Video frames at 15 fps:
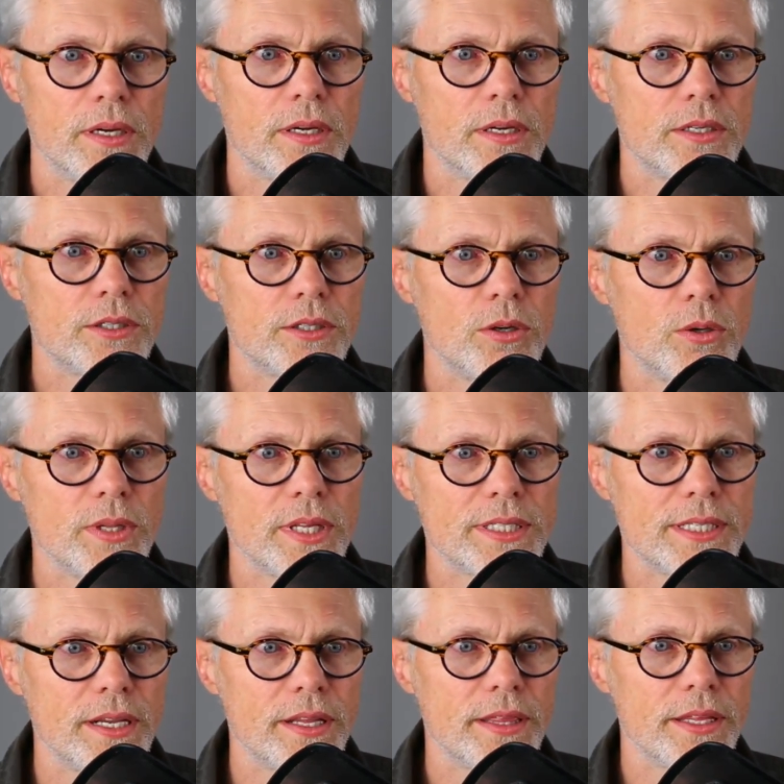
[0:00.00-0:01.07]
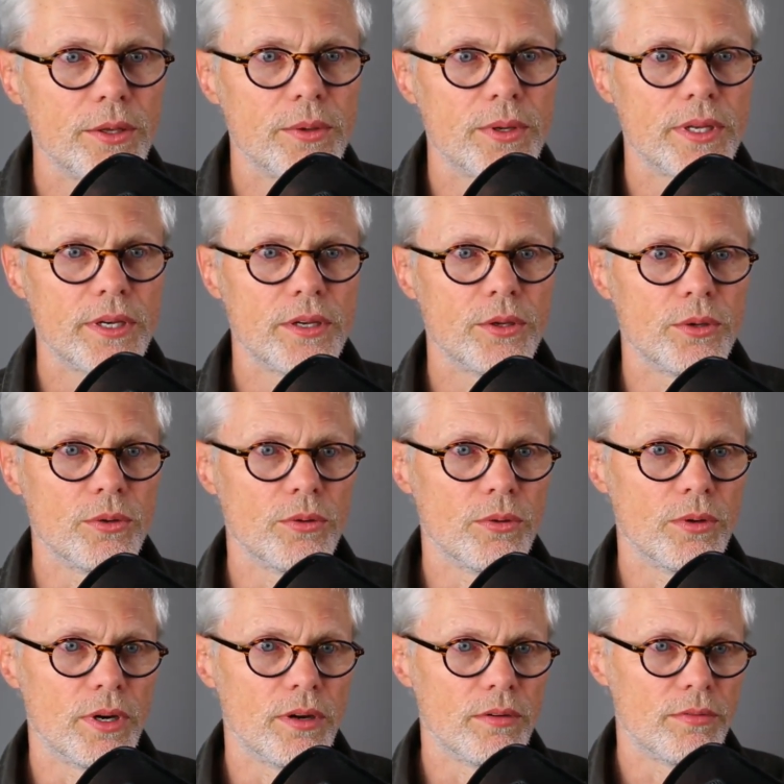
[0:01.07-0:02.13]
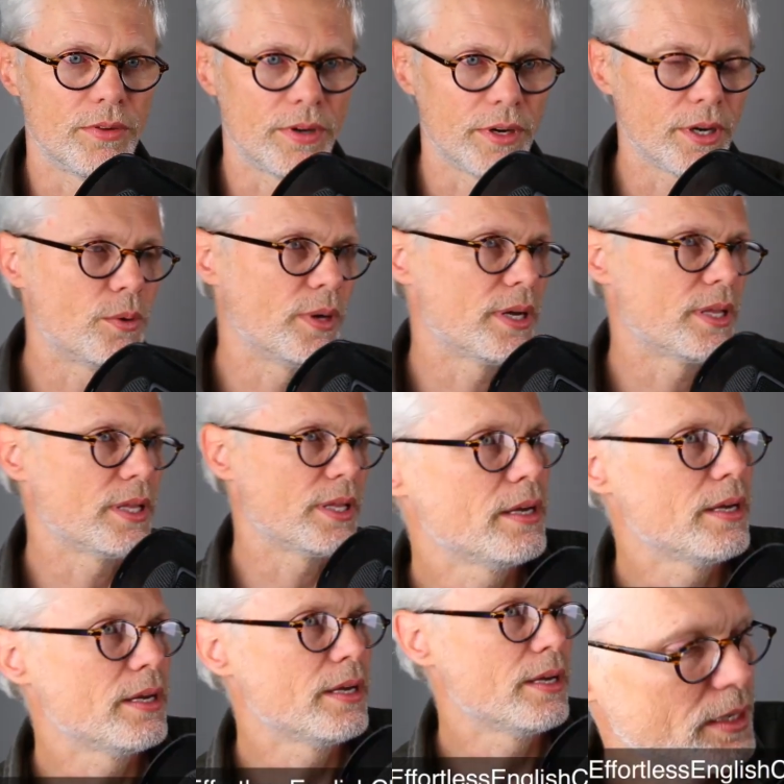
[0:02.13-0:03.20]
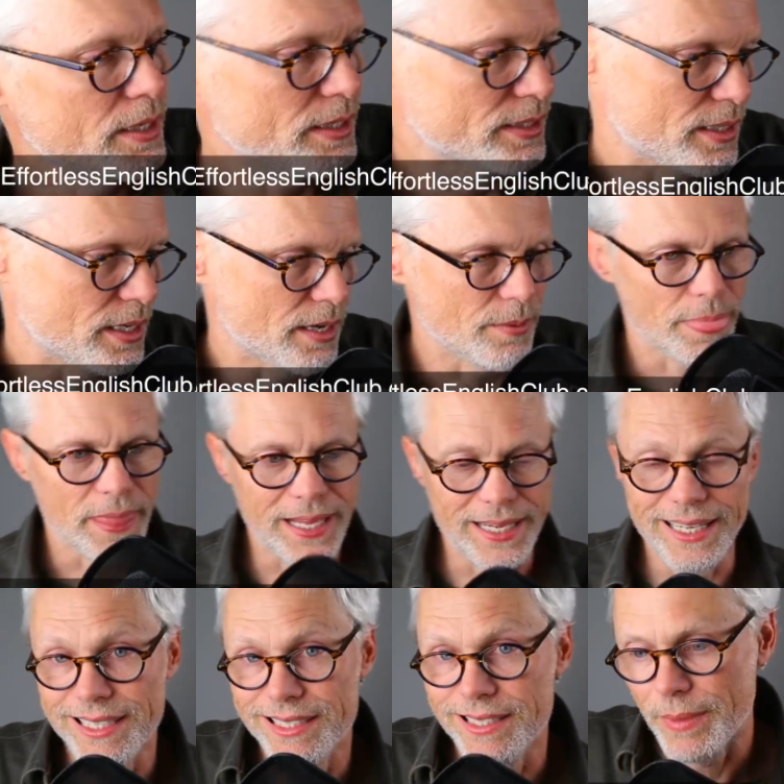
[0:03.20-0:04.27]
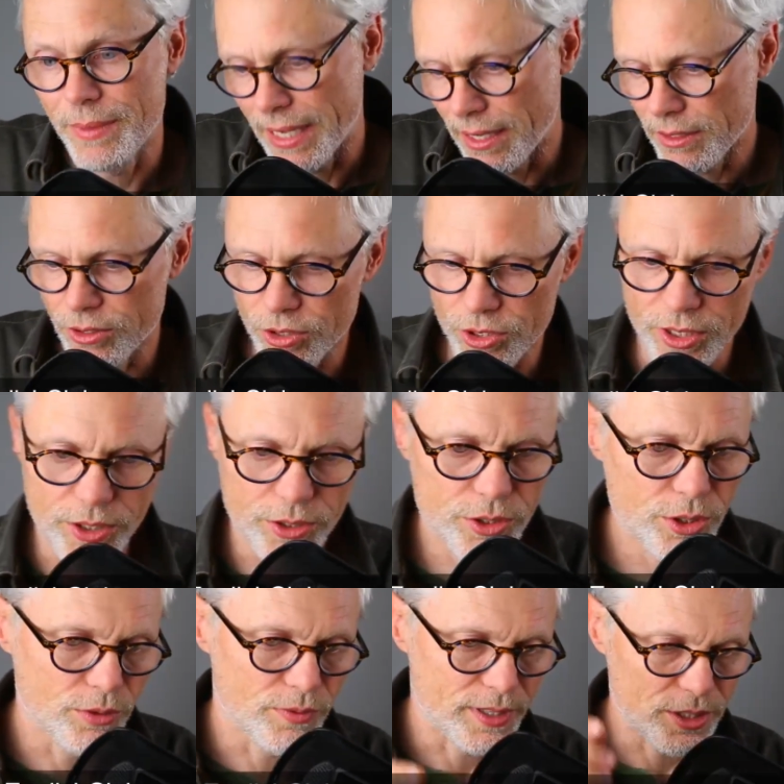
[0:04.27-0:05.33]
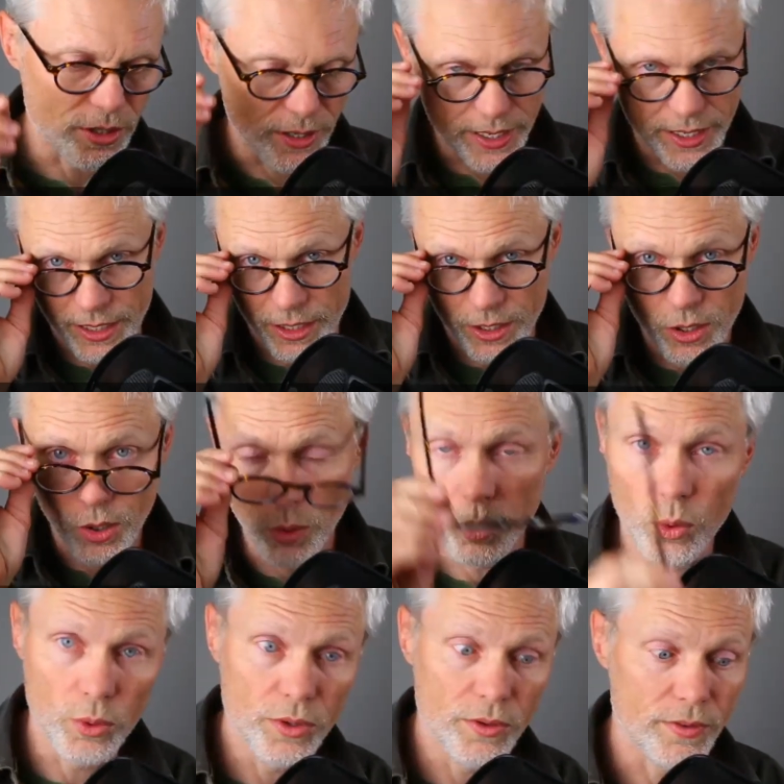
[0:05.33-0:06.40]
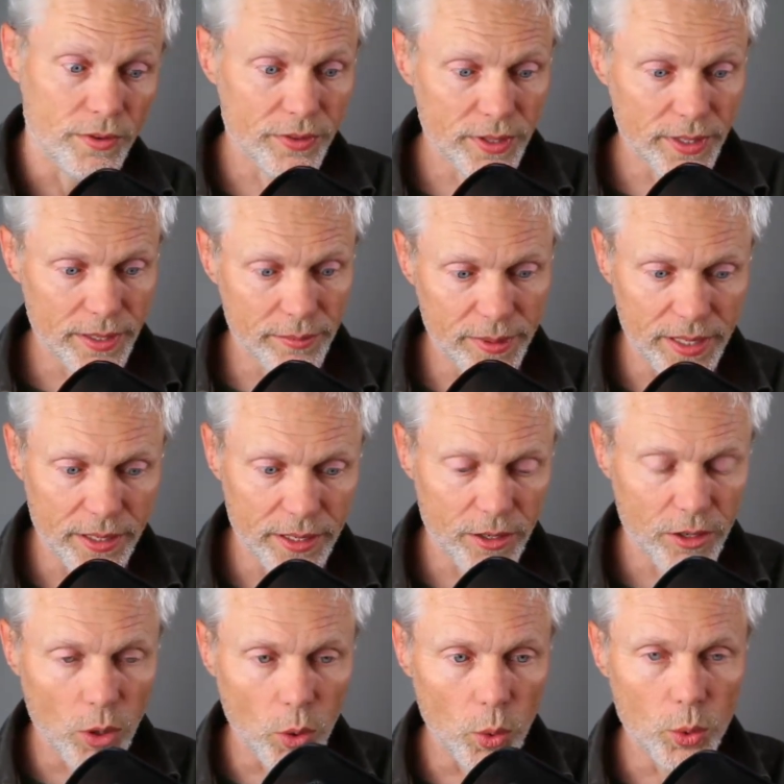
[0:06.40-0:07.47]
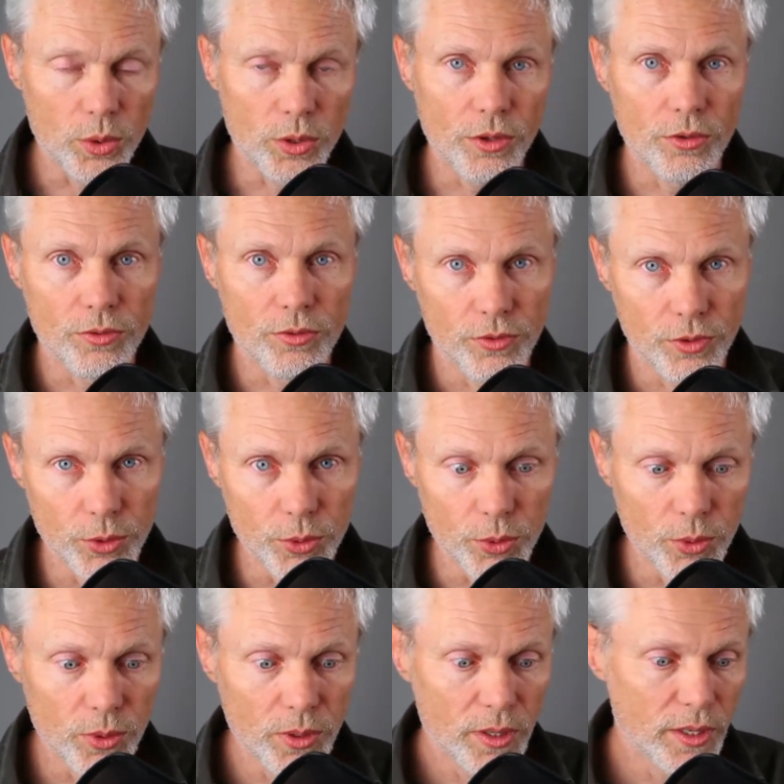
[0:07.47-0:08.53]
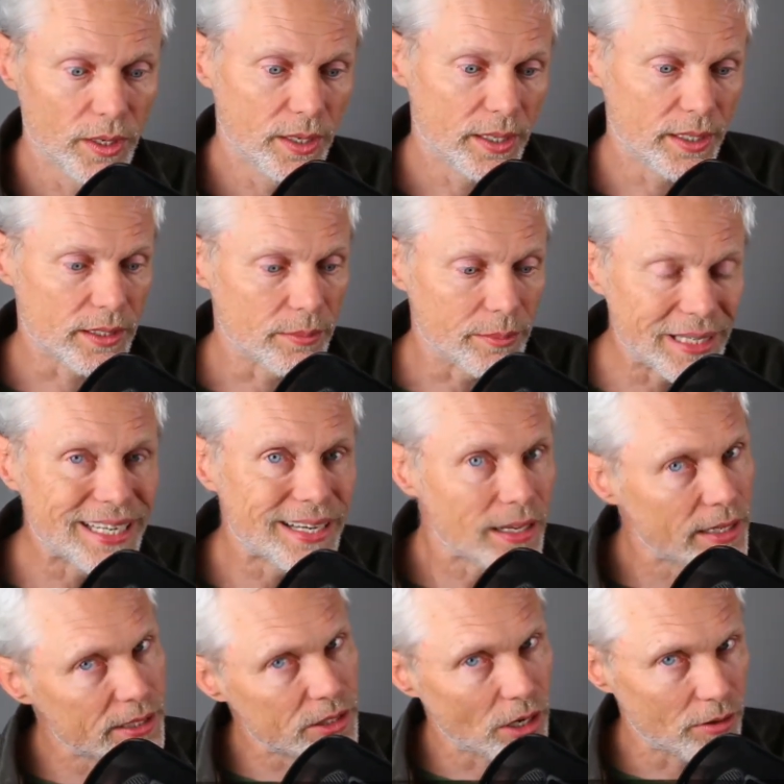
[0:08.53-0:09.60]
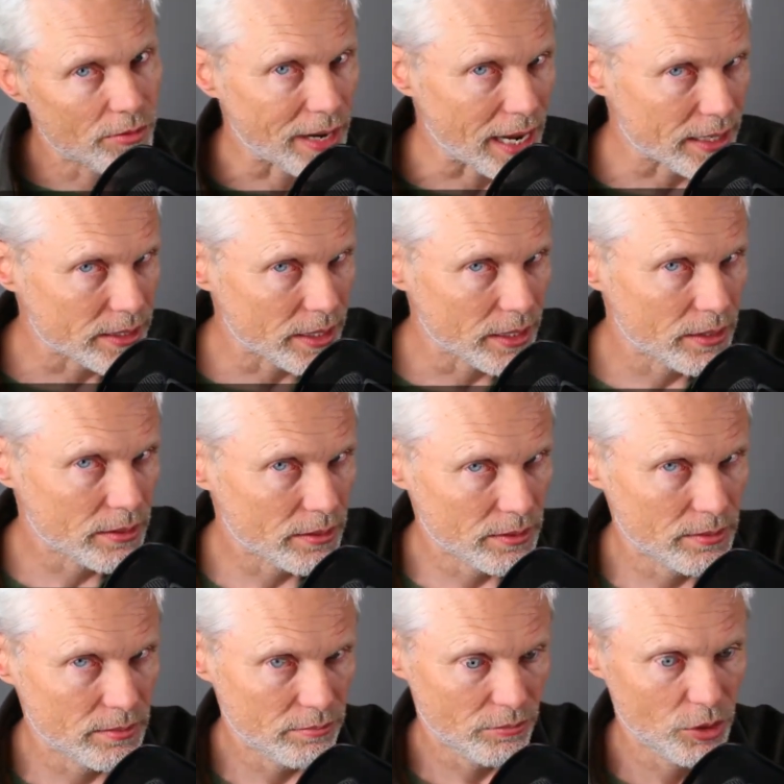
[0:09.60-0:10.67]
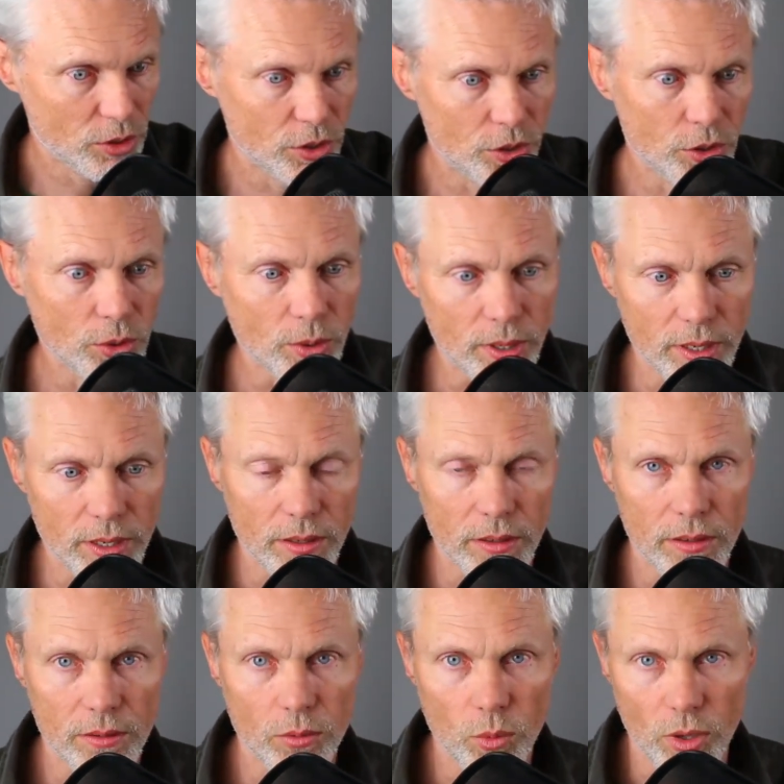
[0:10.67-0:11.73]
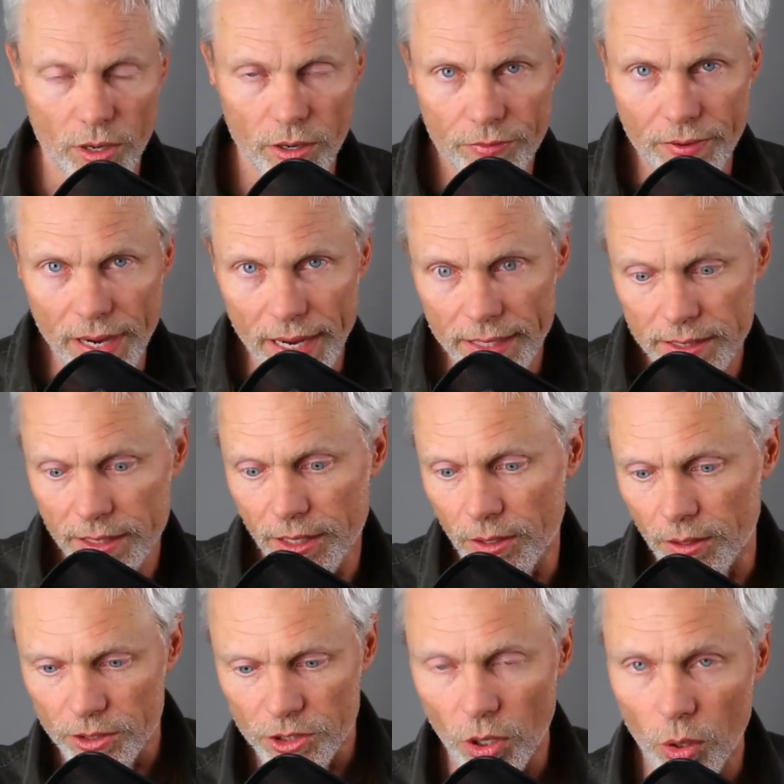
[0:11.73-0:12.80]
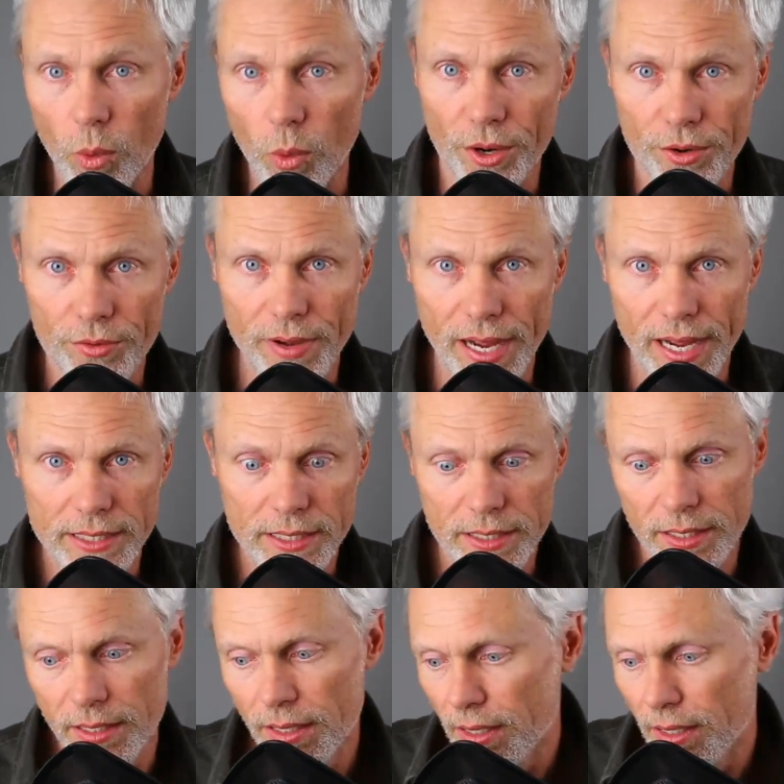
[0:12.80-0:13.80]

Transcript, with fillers: So that's another thing you can do uh, very quickly is, uh, and that's something I'll usually do too. If I start getting a cold, if I feel like I'm getting a cold or the flu, is immediately start fasting. You could do a water fast, you know, a salt water fast,